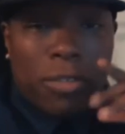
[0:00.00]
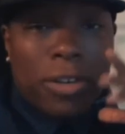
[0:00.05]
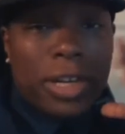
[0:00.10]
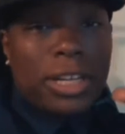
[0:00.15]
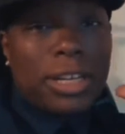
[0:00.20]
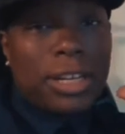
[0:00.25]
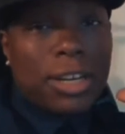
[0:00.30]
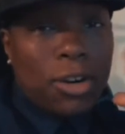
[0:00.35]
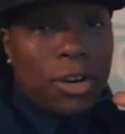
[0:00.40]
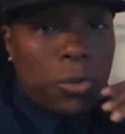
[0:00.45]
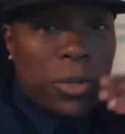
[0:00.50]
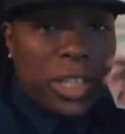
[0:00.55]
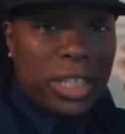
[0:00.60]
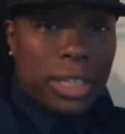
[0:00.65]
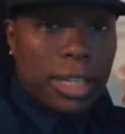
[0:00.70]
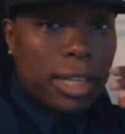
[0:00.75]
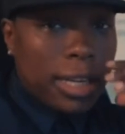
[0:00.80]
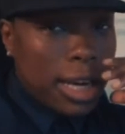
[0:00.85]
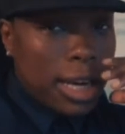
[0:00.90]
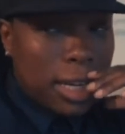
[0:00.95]
know, we
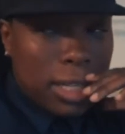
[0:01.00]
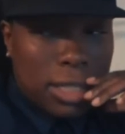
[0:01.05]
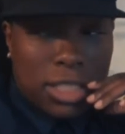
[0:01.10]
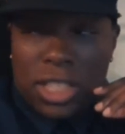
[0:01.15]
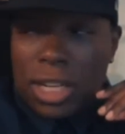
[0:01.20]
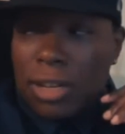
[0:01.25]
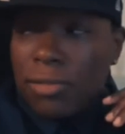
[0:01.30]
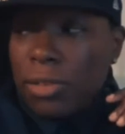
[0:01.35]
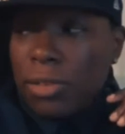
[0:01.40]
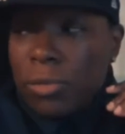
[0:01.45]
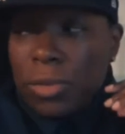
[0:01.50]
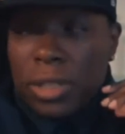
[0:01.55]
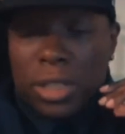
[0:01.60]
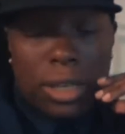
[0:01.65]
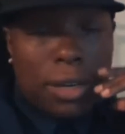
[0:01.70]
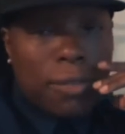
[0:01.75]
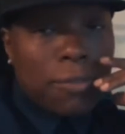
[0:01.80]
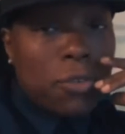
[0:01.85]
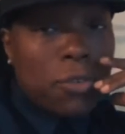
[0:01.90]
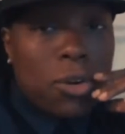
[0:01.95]
looking at each other and we
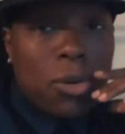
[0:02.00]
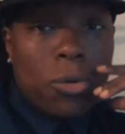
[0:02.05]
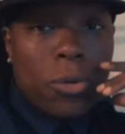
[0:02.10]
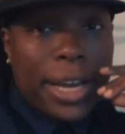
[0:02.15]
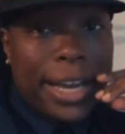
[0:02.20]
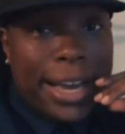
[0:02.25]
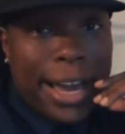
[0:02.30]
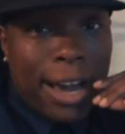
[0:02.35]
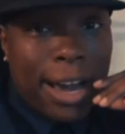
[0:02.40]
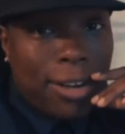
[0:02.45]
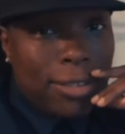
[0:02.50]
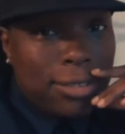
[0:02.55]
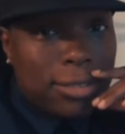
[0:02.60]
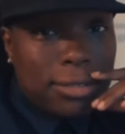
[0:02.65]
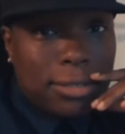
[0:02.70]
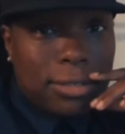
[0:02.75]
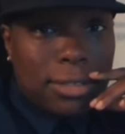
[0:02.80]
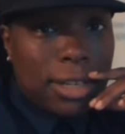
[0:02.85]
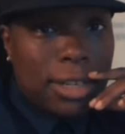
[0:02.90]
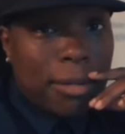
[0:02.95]
looking for a way out.
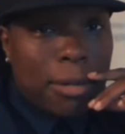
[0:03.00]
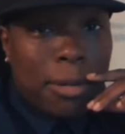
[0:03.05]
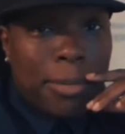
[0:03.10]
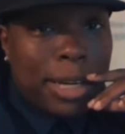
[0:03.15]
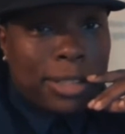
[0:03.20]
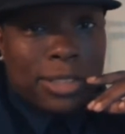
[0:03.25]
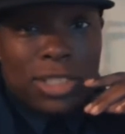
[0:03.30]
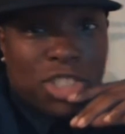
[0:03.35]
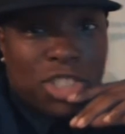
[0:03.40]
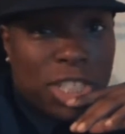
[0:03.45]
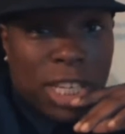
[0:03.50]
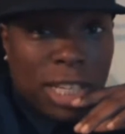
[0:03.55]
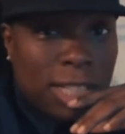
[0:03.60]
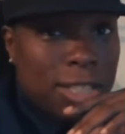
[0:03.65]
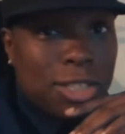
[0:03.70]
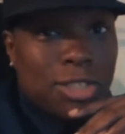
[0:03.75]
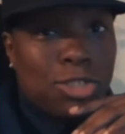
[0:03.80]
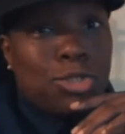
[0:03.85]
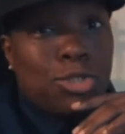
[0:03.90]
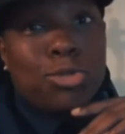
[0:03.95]
I'm about to shake
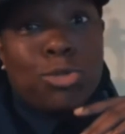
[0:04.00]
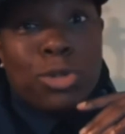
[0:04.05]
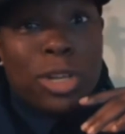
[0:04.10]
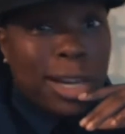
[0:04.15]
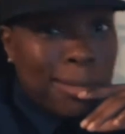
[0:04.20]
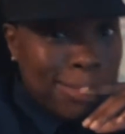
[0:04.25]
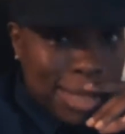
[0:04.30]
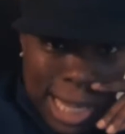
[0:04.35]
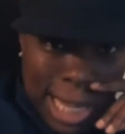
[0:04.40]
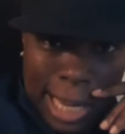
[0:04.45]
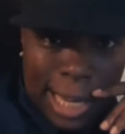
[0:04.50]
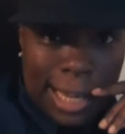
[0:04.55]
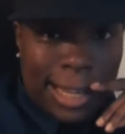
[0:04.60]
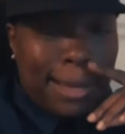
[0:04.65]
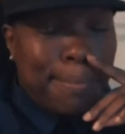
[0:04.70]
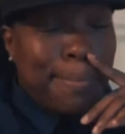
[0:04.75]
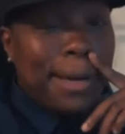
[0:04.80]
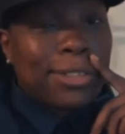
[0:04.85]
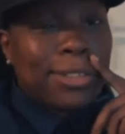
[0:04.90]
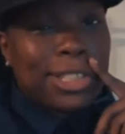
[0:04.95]
this dude up so I can get
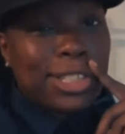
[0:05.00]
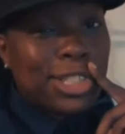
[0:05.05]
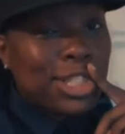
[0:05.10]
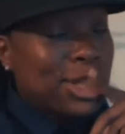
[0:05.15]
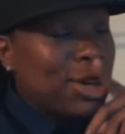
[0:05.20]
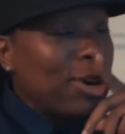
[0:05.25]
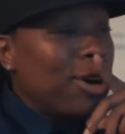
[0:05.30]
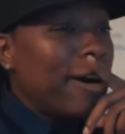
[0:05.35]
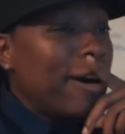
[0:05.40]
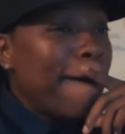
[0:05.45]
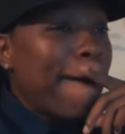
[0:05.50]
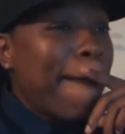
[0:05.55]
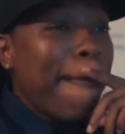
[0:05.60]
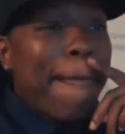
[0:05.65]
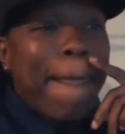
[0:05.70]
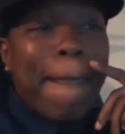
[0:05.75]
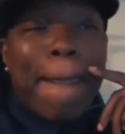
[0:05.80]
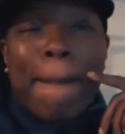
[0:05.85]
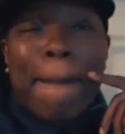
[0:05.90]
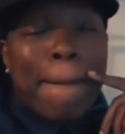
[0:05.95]
up out this store,
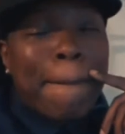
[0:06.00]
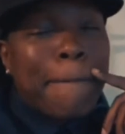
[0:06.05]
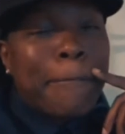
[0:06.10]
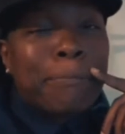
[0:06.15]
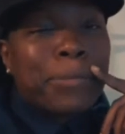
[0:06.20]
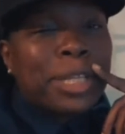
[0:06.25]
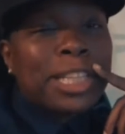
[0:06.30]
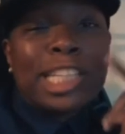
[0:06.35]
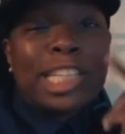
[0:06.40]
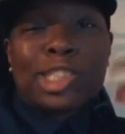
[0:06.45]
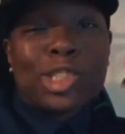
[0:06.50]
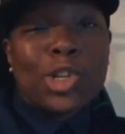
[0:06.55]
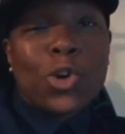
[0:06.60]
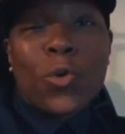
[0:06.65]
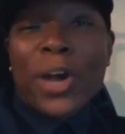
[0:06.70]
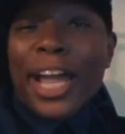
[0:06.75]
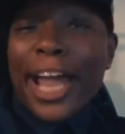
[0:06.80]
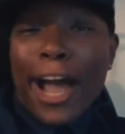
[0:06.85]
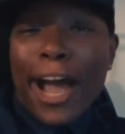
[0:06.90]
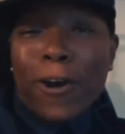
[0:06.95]
but there's no
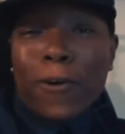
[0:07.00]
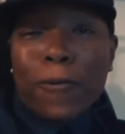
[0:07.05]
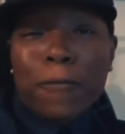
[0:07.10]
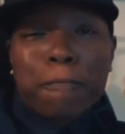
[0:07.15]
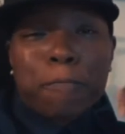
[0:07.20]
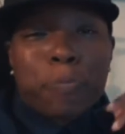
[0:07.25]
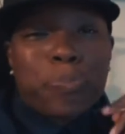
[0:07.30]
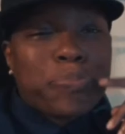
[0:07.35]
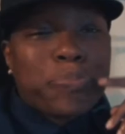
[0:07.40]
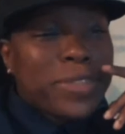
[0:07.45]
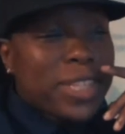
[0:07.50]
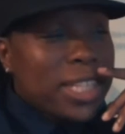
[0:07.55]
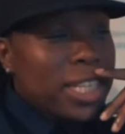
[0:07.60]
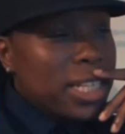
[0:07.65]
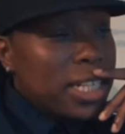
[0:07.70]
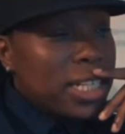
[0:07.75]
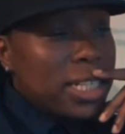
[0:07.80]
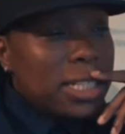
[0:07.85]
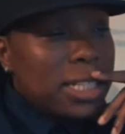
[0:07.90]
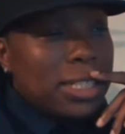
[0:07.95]
way out.
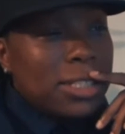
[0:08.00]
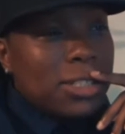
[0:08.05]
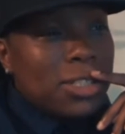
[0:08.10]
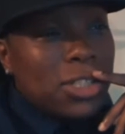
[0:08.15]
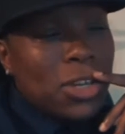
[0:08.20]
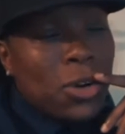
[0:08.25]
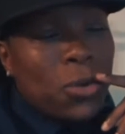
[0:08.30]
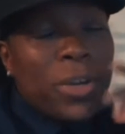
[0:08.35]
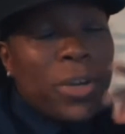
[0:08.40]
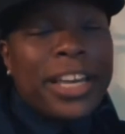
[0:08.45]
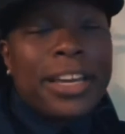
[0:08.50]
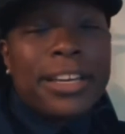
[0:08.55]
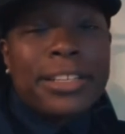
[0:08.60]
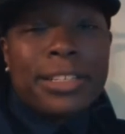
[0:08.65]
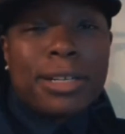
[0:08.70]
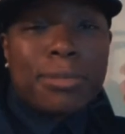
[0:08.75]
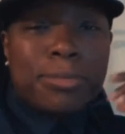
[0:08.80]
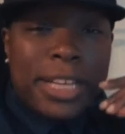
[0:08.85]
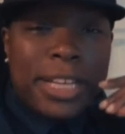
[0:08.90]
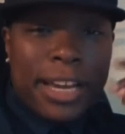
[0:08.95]
So we end
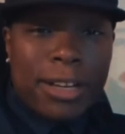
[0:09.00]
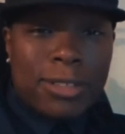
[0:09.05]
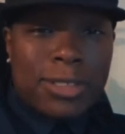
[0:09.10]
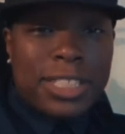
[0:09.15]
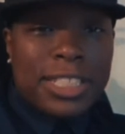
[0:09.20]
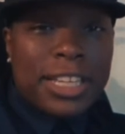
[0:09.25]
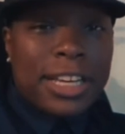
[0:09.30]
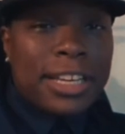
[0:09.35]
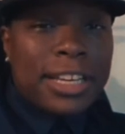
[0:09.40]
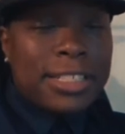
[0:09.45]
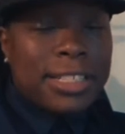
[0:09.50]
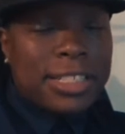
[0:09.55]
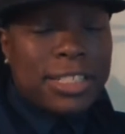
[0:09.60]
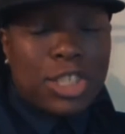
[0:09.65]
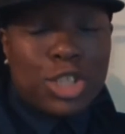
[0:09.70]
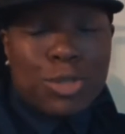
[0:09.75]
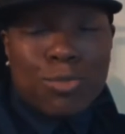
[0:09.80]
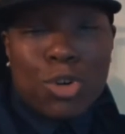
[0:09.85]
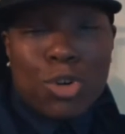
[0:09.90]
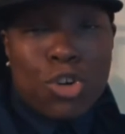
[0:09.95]
up downstairs in this
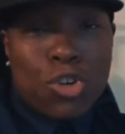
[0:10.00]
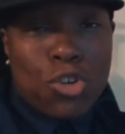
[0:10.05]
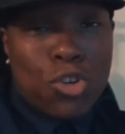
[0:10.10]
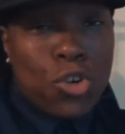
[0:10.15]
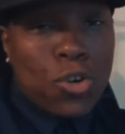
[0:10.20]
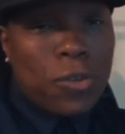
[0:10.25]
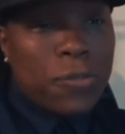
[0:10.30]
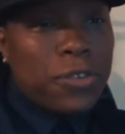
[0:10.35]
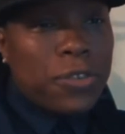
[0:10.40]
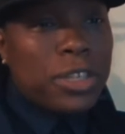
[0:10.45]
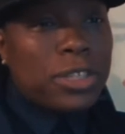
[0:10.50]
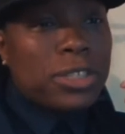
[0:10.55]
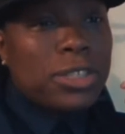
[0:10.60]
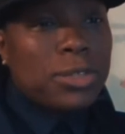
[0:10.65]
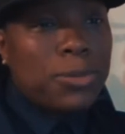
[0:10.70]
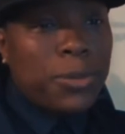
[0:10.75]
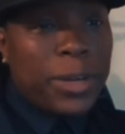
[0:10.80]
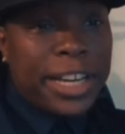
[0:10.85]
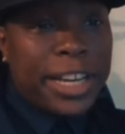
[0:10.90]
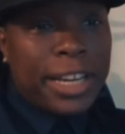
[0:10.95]
small office
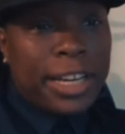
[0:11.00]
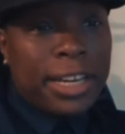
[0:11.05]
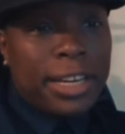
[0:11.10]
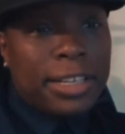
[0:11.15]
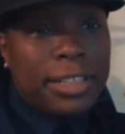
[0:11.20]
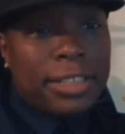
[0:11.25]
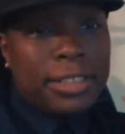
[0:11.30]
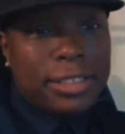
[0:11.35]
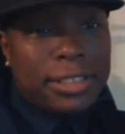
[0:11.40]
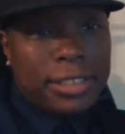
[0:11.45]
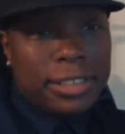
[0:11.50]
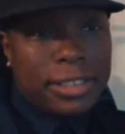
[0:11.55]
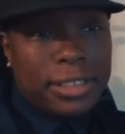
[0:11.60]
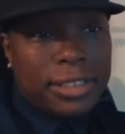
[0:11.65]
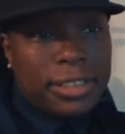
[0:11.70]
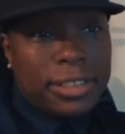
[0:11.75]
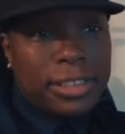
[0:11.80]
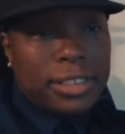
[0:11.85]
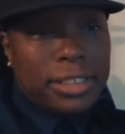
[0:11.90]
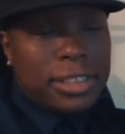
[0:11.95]
where
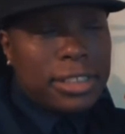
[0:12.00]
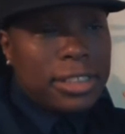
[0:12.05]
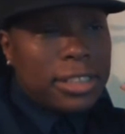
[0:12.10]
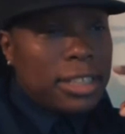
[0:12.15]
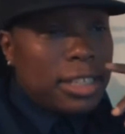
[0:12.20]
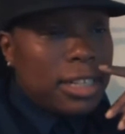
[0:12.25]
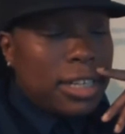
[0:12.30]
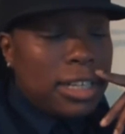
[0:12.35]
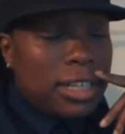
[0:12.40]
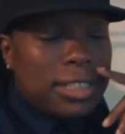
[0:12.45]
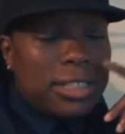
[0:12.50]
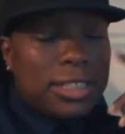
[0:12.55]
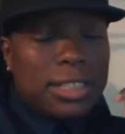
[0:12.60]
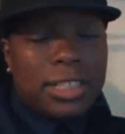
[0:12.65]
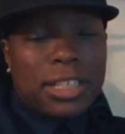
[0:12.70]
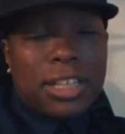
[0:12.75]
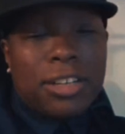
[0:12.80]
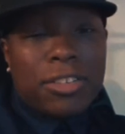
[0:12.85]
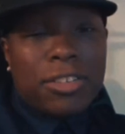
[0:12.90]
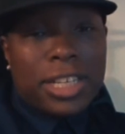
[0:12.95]

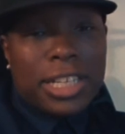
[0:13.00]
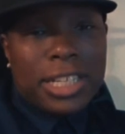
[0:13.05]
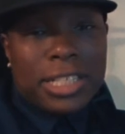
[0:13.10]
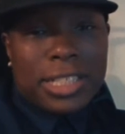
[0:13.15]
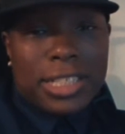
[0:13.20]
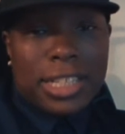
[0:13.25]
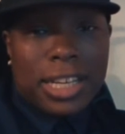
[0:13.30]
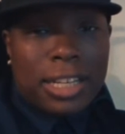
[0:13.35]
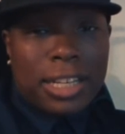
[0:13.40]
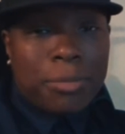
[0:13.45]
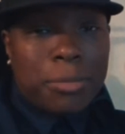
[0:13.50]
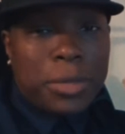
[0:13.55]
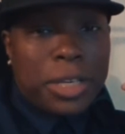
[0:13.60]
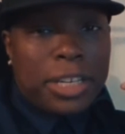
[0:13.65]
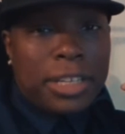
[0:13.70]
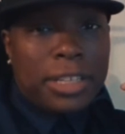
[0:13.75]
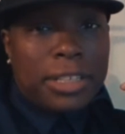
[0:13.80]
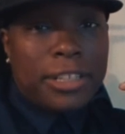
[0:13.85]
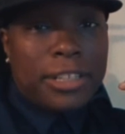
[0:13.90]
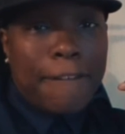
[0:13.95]
security is telling
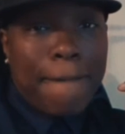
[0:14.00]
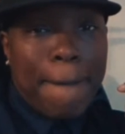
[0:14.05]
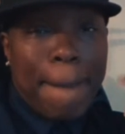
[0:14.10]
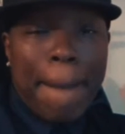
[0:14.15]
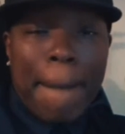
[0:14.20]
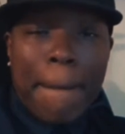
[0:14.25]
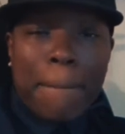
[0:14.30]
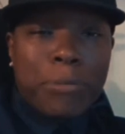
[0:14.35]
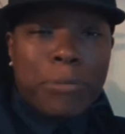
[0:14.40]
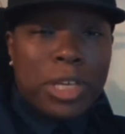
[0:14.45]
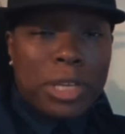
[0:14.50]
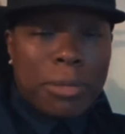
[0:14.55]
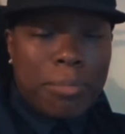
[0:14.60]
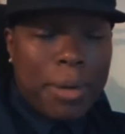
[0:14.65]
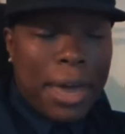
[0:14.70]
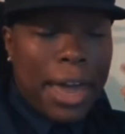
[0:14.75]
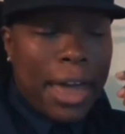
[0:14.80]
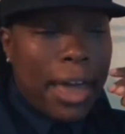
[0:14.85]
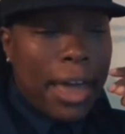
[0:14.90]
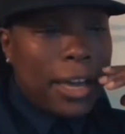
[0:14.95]
me, empty the
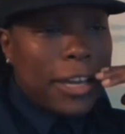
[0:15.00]
bag.